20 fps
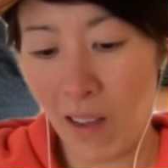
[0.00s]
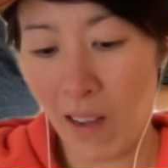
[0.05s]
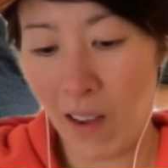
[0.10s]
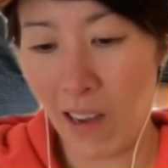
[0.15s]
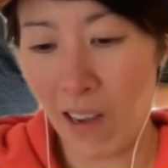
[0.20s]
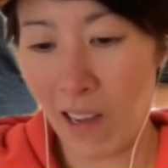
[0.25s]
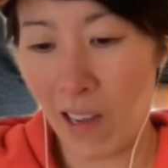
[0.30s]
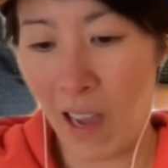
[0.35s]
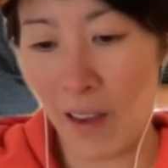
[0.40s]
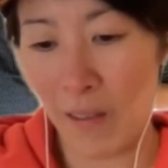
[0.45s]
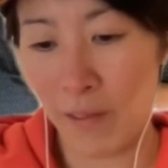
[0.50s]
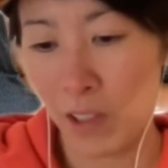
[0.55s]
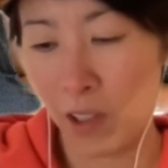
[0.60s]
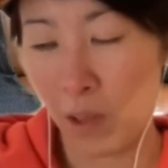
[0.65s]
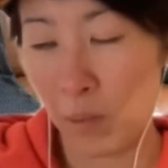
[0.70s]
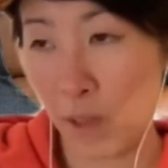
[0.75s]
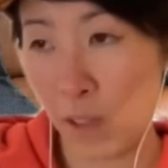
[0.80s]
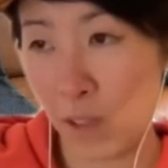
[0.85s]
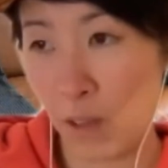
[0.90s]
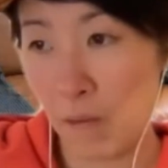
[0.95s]
I have
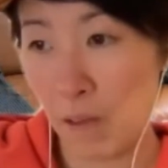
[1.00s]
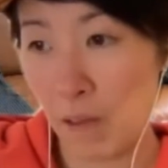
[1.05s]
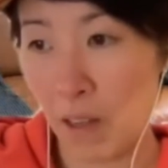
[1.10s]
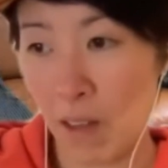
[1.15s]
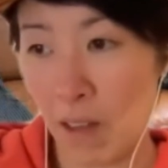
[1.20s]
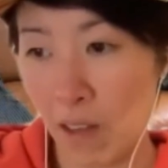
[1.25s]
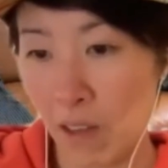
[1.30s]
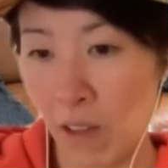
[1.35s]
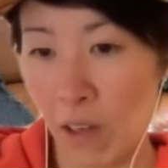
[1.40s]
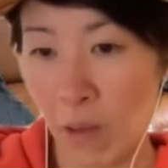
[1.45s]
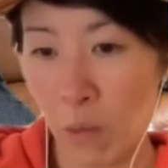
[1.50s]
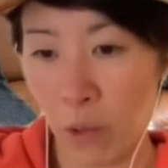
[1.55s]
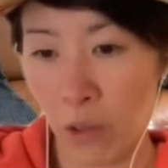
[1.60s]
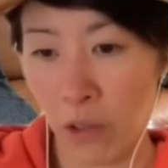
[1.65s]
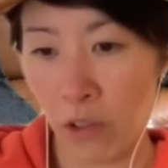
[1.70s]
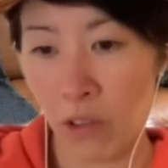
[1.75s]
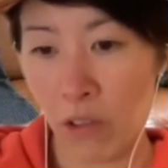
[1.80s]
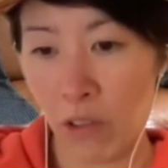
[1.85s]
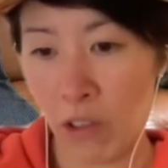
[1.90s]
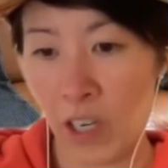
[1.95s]
specific things I
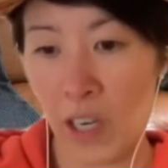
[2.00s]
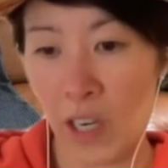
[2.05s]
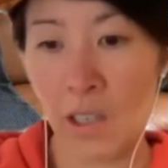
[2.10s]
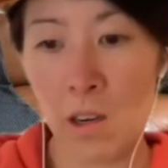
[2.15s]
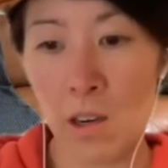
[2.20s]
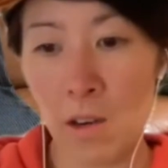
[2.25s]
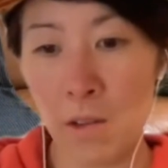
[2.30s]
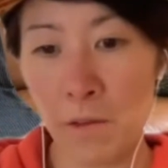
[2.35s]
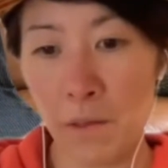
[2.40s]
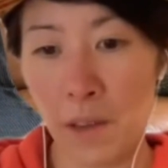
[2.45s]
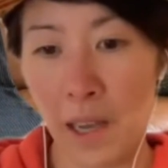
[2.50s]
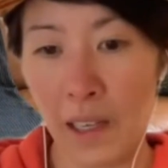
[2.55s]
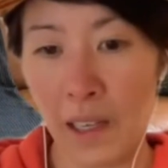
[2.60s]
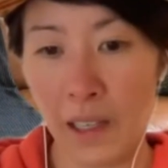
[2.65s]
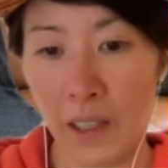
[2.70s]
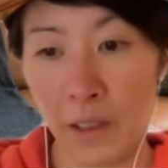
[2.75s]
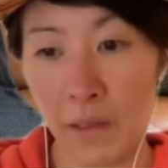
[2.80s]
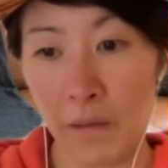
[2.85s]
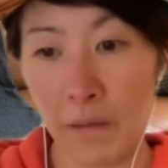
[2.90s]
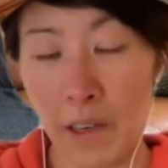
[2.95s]
want to check off, and
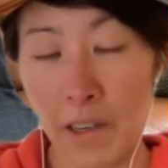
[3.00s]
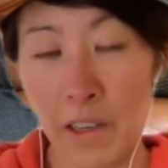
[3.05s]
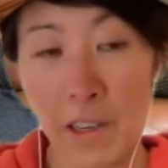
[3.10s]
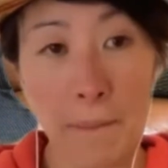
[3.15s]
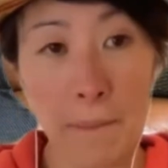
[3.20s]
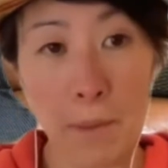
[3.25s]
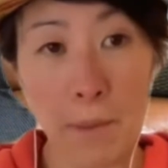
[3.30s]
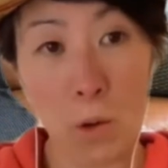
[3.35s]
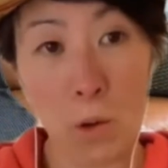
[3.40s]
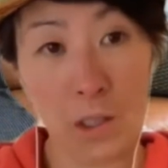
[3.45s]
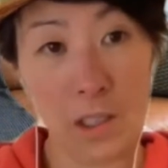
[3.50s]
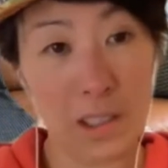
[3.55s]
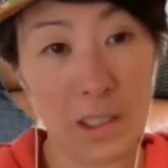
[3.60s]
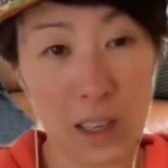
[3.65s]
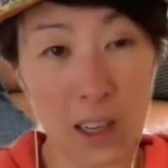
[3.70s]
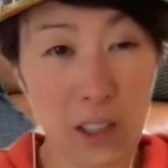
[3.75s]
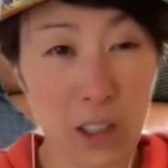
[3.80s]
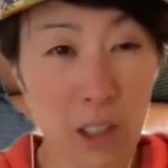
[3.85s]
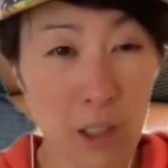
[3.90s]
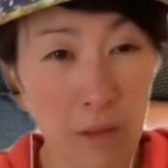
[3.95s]
it's a very important
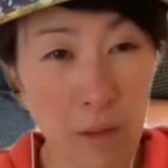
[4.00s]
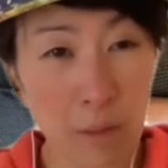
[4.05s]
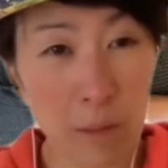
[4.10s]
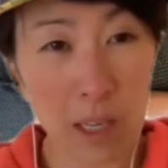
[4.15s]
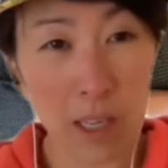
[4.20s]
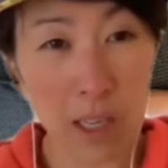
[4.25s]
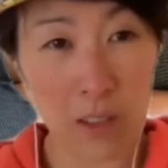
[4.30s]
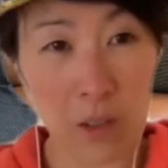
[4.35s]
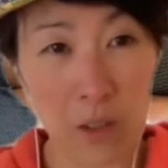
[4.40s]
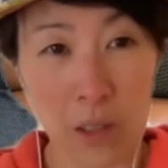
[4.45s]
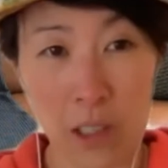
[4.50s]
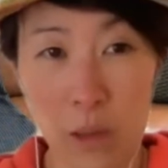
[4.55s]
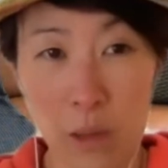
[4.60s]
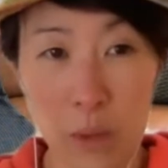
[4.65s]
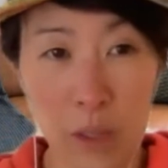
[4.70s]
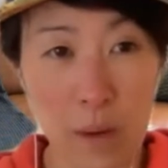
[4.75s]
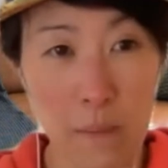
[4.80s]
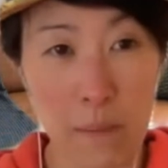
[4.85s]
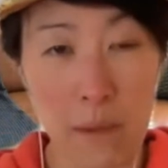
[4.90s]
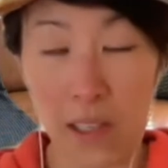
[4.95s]
task for me, so I don't
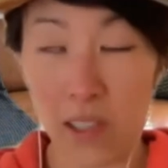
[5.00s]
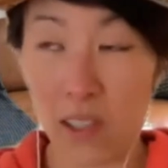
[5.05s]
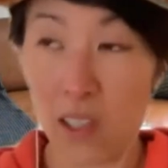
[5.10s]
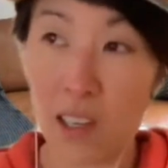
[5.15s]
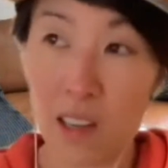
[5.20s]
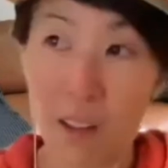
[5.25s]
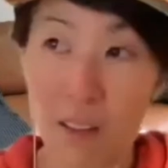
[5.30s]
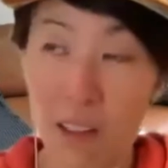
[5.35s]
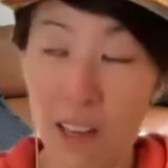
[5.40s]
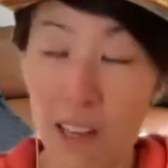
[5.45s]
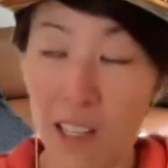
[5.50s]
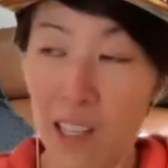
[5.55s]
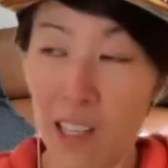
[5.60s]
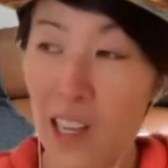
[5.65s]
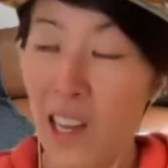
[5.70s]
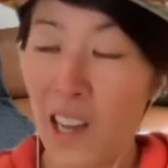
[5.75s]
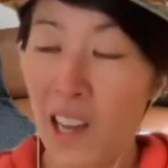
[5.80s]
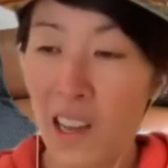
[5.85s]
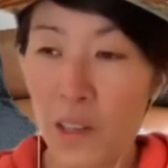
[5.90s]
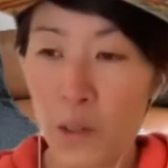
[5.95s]
want to miss anything.
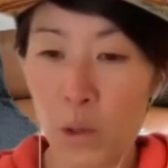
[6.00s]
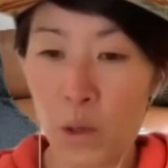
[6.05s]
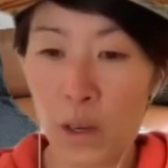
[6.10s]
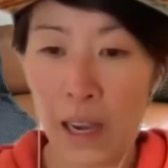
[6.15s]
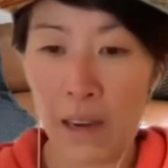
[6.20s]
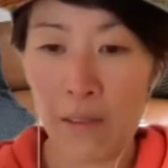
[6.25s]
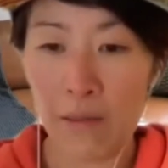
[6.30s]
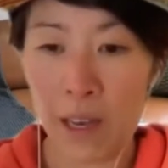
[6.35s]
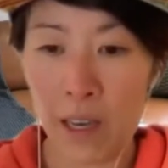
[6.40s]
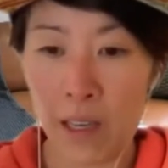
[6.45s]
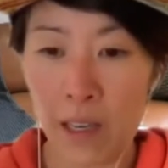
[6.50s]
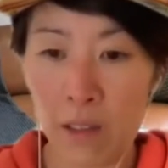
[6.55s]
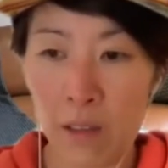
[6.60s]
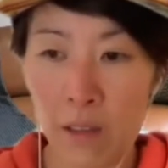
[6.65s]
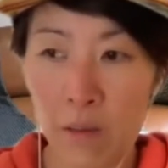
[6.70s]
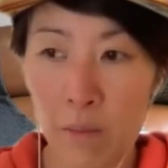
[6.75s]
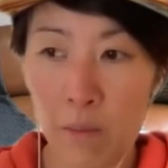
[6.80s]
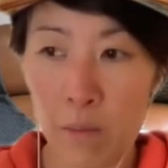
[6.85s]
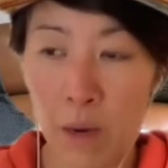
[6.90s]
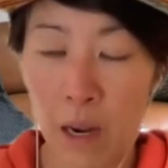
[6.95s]
So I have that
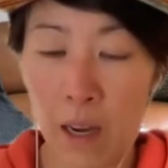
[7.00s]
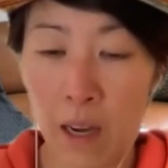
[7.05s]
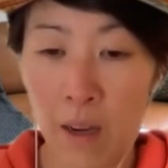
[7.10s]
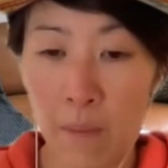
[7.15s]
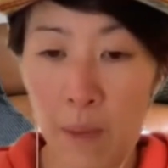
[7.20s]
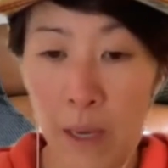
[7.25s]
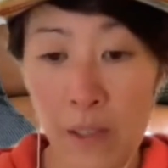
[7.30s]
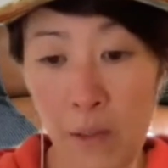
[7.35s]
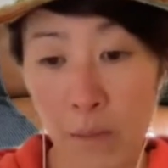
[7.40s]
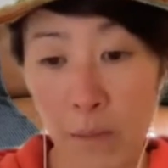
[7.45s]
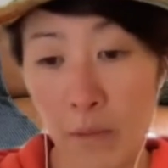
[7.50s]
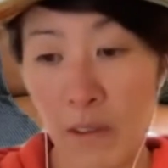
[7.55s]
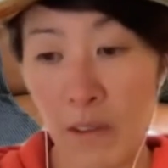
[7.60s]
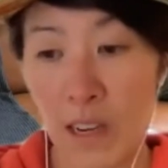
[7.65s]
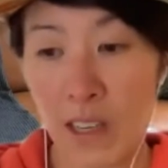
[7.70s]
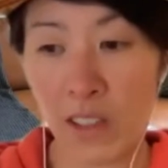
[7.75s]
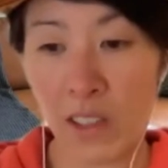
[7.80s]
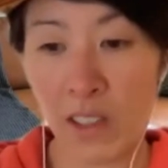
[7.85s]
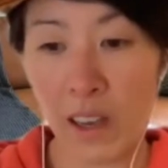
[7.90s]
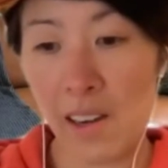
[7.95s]
as a
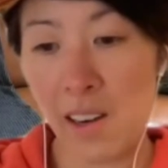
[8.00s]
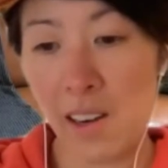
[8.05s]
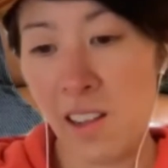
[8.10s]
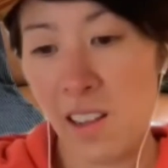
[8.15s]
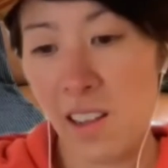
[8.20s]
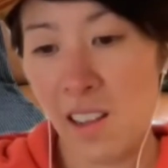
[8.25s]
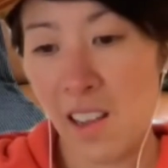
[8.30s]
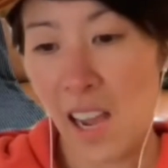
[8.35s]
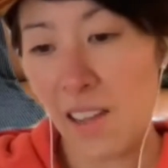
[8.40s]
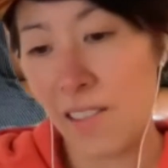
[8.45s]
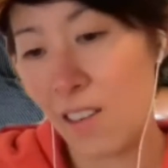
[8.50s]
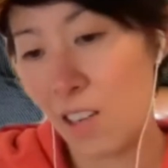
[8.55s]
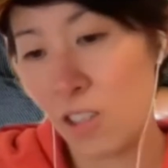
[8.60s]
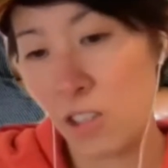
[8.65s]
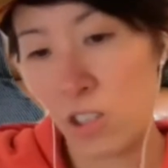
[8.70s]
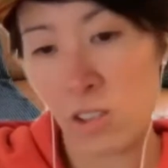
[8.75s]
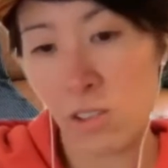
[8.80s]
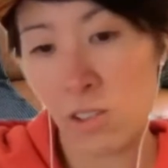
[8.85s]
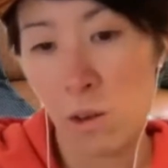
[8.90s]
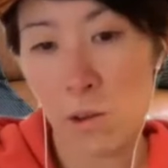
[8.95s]
preset, and then I
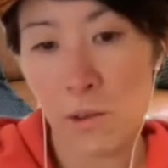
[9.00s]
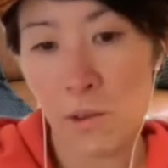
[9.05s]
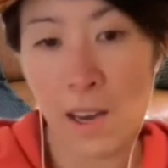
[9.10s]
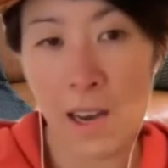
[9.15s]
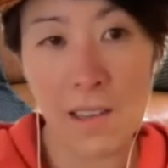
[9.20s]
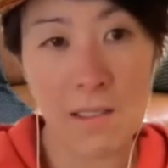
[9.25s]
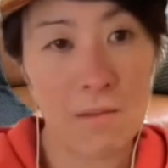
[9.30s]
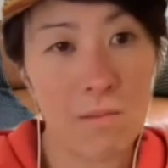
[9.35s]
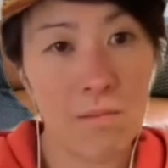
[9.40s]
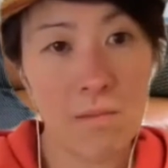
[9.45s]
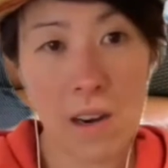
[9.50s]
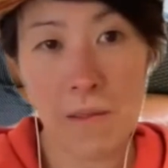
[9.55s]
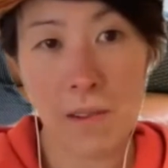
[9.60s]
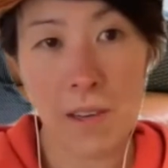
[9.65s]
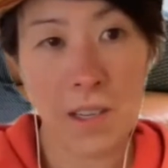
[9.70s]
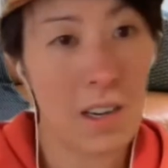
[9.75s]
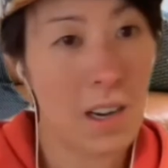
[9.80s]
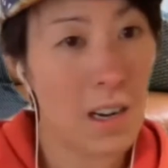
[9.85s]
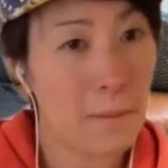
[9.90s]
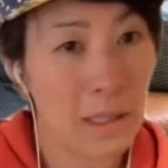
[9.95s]
just load that
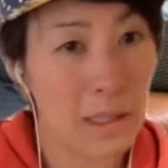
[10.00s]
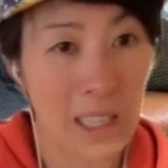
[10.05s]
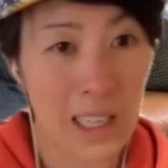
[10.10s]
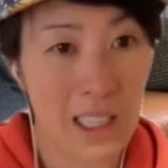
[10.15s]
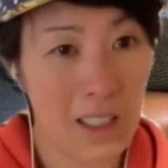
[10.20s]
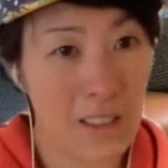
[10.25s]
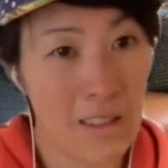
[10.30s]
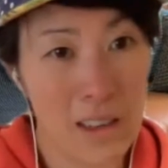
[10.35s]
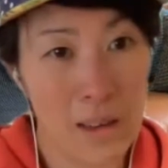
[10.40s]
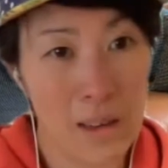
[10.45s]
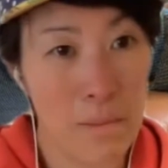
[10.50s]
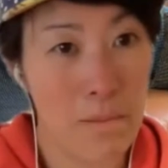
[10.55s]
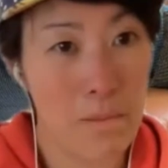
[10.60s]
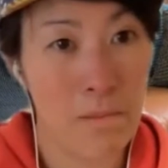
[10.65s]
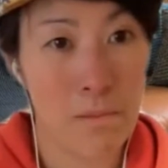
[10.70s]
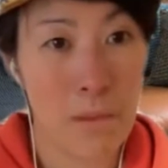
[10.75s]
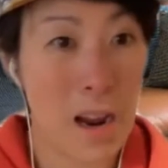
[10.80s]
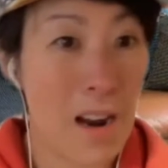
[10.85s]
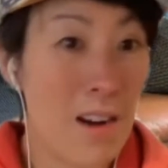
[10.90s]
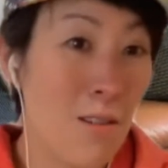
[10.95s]
every time I need to run
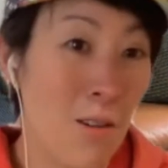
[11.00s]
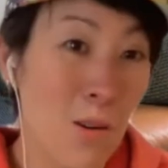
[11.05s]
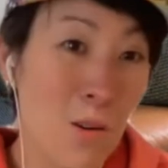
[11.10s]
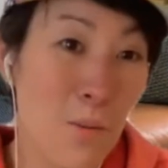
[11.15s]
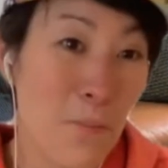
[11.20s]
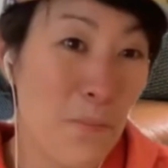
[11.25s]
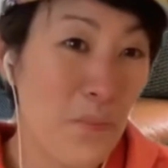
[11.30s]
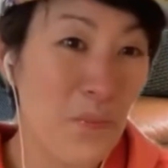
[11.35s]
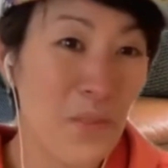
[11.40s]
payroll.